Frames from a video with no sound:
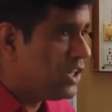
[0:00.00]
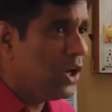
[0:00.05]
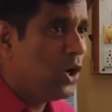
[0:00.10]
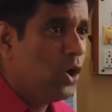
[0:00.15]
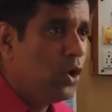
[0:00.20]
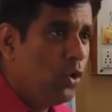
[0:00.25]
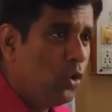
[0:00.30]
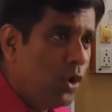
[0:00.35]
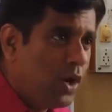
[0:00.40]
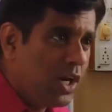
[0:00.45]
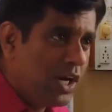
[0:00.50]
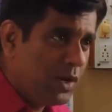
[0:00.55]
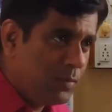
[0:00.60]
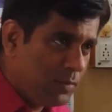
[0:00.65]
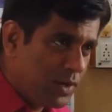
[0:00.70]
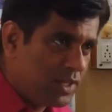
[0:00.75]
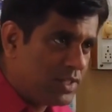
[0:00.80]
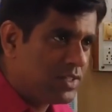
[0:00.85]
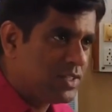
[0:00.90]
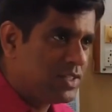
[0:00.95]
and the lower
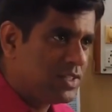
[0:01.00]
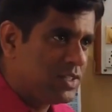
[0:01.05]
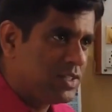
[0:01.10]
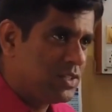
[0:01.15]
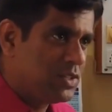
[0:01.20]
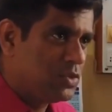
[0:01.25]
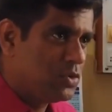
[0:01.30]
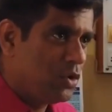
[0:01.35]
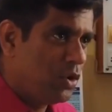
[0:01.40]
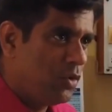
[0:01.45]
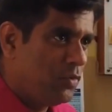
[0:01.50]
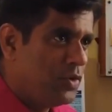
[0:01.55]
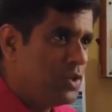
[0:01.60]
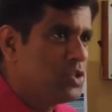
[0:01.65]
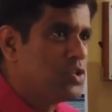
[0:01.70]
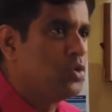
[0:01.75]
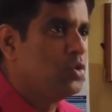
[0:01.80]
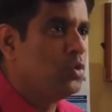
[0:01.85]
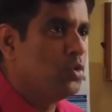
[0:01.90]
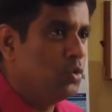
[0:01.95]
limits of
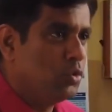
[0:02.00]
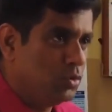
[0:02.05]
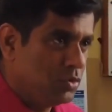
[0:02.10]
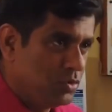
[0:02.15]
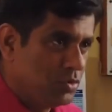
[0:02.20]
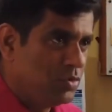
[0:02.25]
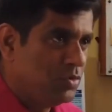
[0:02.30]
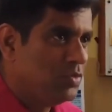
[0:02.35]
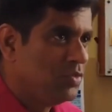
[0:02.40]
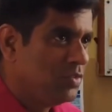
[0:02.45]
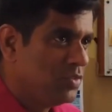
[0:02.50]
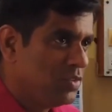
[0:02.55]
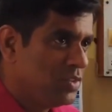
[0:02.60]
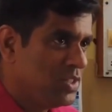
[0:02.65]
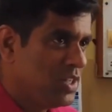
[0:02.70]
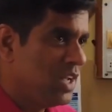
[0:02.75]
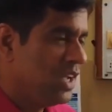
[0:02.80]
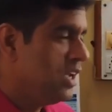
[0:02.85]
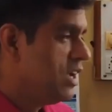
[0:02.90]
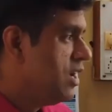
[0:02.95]
its growth,
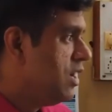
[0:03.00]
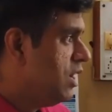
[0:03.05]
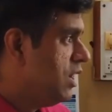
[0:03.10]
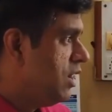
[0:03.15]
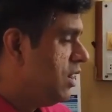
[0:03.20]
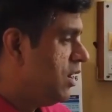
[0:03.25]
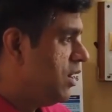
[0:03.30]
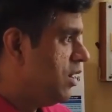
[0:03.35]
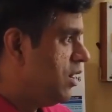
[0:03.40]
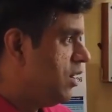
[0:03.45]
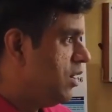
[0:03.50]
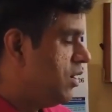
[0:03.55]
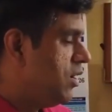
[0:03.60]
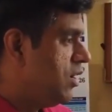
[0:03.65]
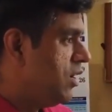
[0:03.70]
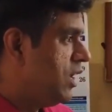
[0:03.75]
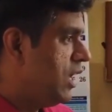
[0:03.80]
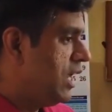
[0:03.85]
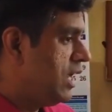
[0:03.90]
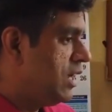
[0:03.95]
say,
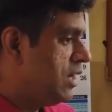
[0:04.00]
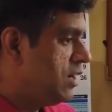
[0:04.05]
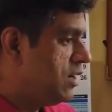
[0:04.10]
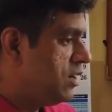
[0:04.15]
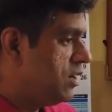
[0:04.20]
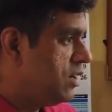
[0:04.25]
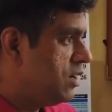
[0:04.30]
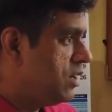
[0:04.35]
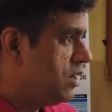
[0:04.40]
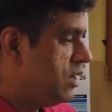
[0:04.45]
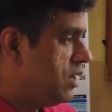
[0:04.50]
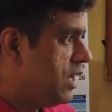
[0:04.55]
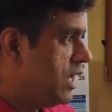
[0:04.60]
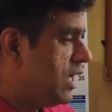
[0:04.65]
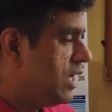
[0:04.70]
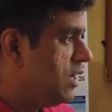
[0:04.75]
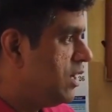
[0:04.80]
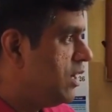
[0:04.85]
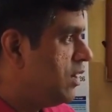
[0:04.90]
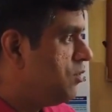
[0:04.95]
like
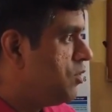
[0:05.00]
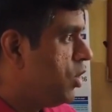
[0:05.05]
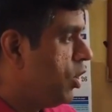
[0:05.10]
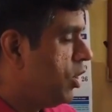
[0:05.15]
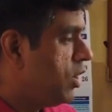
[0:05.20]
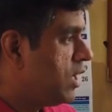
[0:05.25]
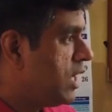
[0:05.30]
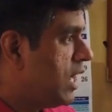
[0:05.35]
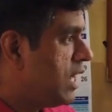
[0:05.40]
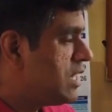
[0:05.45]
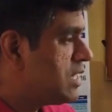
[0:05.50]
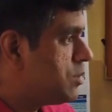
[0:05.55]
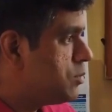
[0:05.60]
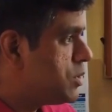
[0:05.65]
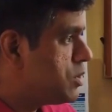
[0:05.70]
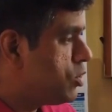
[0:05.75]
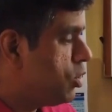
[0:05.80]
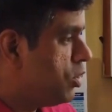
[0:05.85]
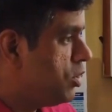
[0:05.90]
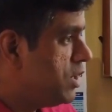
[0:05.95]
if the
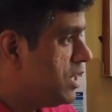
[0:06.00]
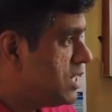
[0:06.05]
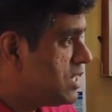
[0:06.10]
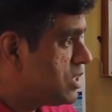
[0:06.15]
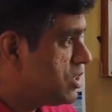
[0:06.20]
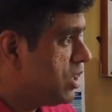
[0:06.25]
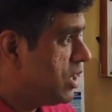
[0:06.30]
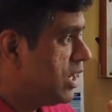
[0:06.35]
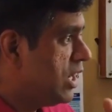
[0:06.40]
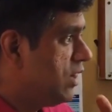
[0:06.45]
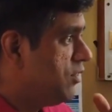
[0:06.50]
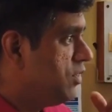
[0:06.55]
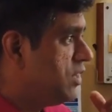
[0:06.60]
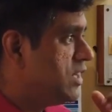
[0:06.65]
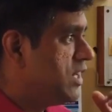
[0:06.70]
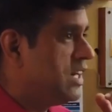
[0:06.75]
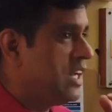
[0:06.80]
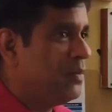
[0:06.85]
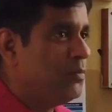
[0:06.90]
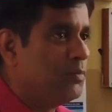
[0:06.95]
organism is already struggling
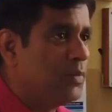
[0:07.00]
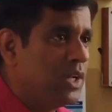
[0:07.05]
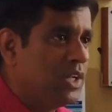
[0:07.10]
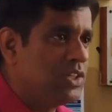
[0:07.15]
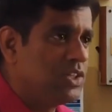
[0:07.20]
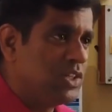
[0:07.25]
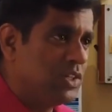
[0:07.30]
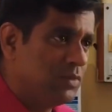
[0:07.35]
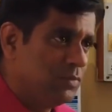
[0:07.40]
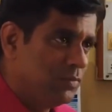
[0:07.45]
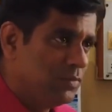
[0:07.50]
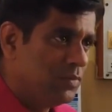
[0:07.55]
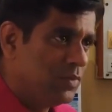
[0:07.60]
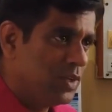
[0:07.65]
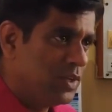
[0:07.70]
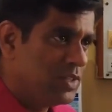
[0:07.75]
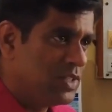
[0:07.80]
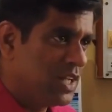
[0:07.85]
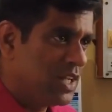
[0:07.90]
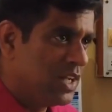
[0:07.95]
with the temperature,
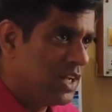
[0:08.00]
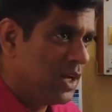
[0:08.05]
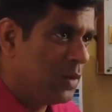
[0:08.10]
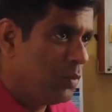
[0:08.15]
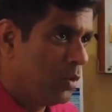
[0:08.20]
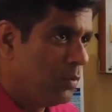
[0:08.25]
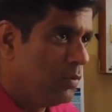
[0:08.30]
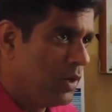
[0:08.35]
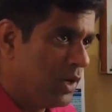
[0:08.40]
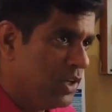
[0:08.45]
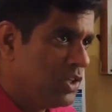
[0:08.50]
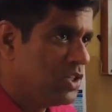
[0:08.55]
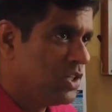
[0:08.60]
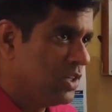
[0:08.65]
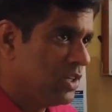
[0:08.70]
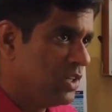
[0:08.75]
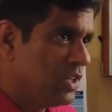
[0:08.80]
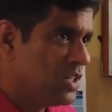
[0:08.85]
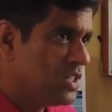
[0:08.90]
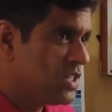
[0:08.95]
a single
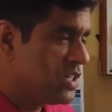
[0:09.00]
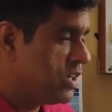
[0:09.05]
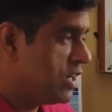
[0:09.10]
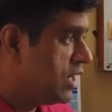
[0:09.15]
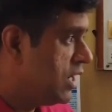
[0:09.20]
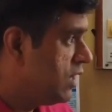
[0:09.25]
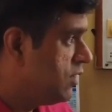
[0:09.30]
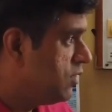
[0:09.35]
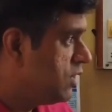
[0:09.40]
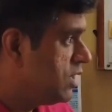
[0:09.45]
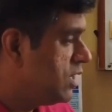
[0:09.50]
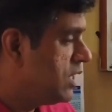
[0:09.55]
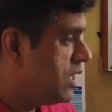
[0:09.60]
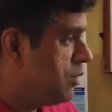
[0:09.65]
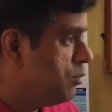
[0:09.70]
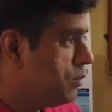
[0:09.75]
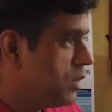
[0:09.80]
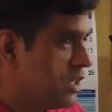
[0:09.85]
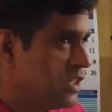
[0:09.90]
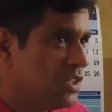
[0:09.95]
population is struggling with the
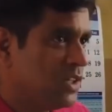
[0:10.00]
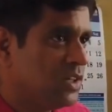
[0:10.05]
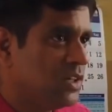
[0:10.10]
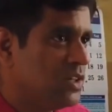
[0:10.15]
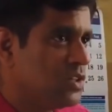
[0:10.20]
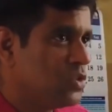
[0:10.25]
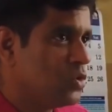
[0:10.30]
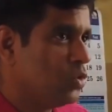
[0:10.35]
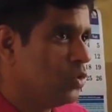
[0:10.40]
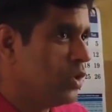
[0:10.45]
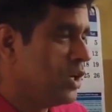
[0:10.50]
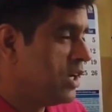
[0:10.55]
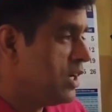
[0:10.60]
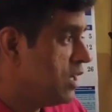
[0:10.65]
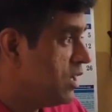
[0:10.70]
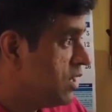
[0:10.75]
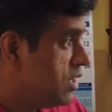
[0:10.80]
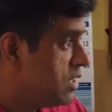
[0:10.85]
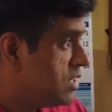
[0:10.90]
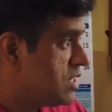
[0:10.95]
temperature, it is
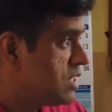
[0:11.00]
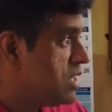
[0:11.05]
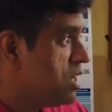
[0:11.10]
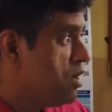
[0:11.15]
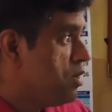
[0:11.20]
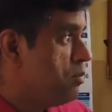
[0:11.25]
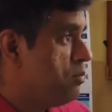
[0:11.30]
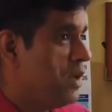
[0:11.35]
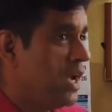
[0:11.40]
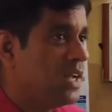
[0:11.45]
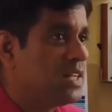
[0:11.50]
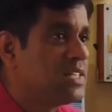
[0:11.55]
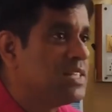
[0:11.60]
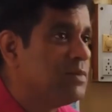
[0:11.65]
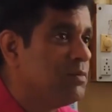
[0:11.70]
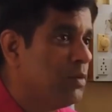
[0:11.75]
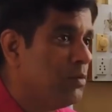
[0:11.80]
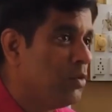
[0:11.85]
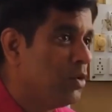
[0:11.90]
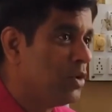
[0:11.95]
growing near its
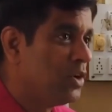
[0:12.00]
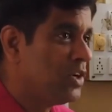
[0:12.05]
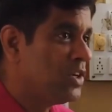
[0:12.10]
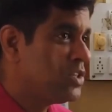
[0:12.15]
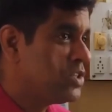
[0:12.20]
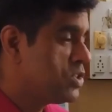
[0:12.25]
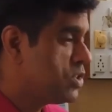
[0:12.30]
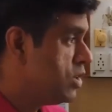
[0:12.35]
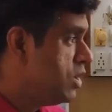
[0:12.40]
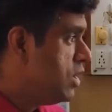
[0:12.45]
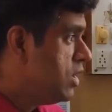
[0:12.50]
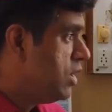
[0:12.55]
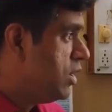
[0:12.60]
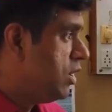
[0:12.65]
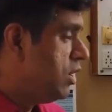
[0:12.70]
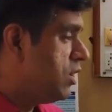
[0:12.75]
maximum, or it is